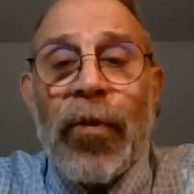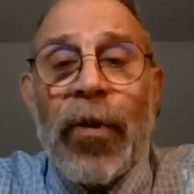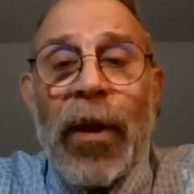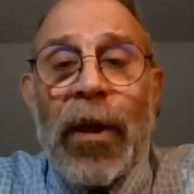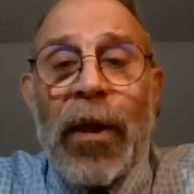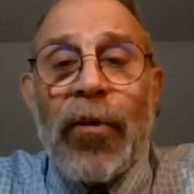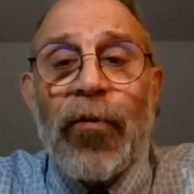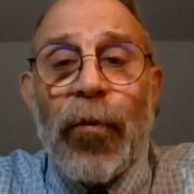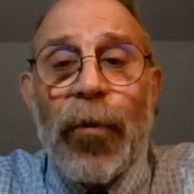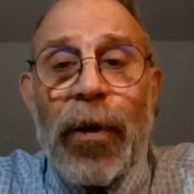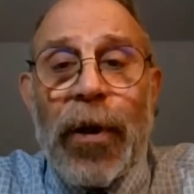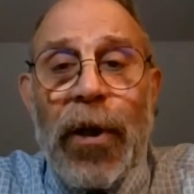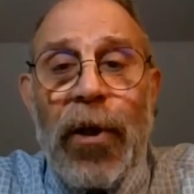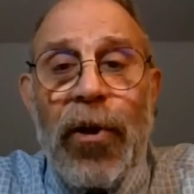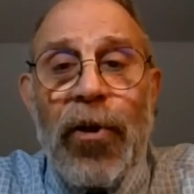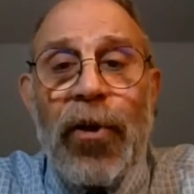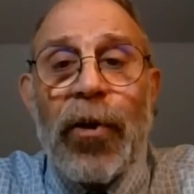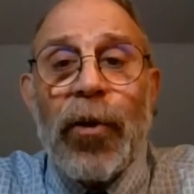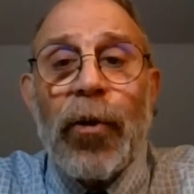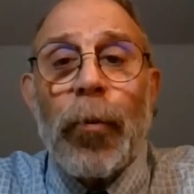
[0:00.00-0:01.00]
the
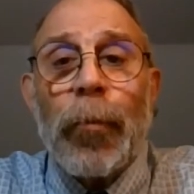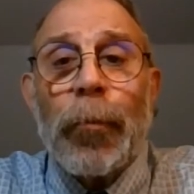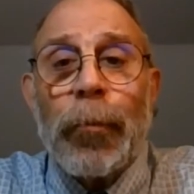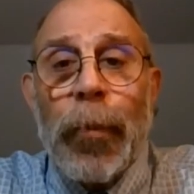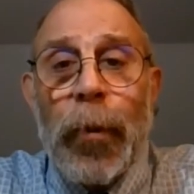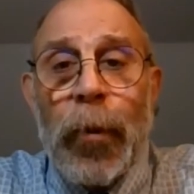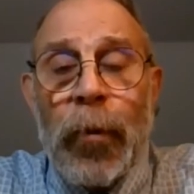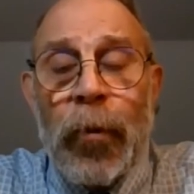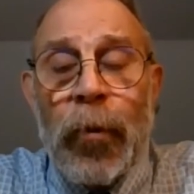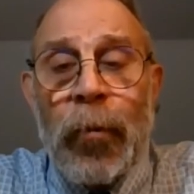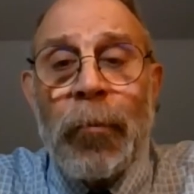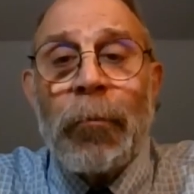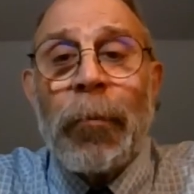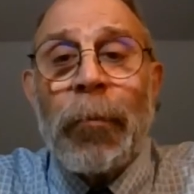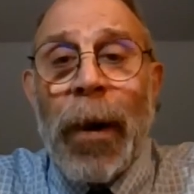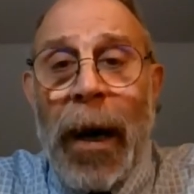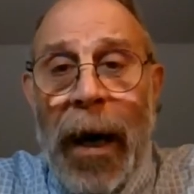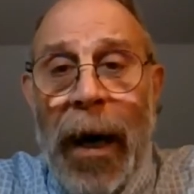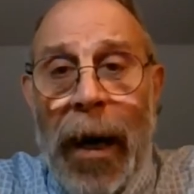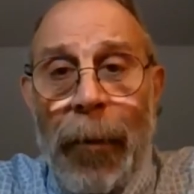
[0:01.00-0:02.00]
traditional
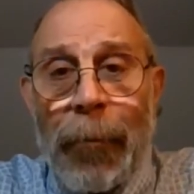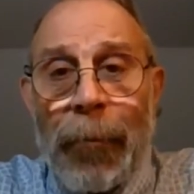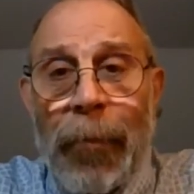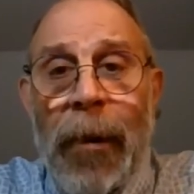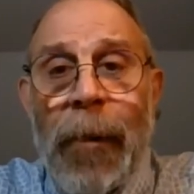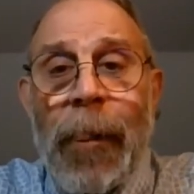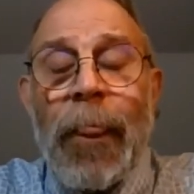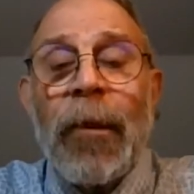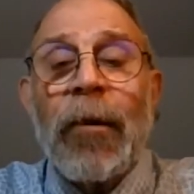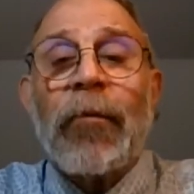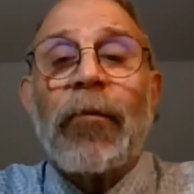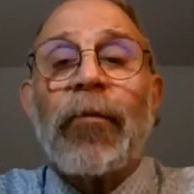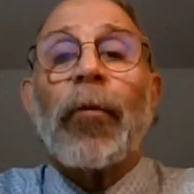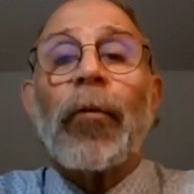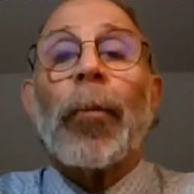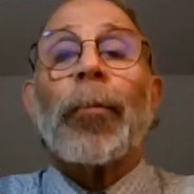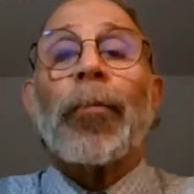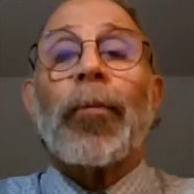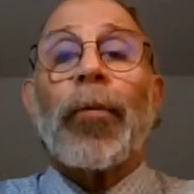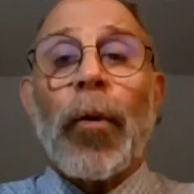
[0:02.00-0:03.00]
boom pop
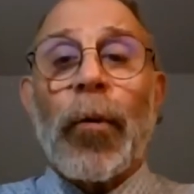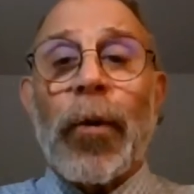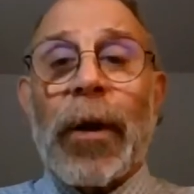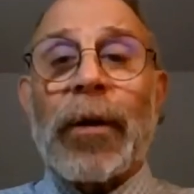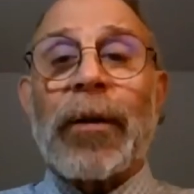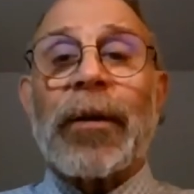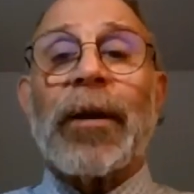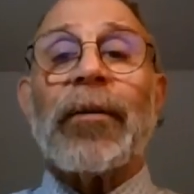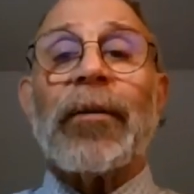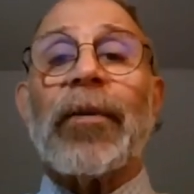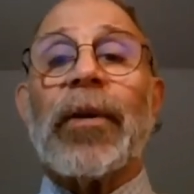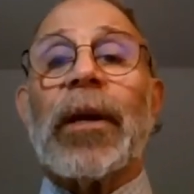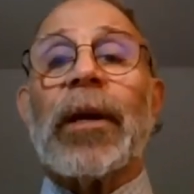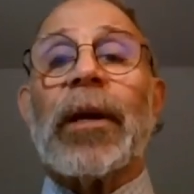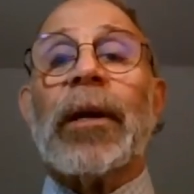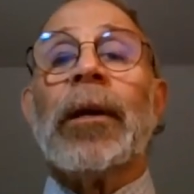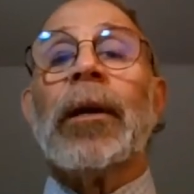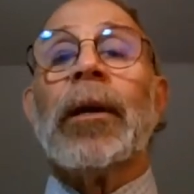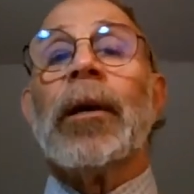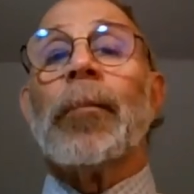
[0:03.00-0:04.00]
for
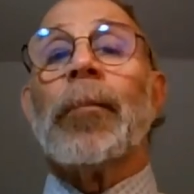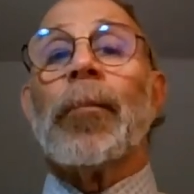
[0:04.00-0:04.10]
productivity,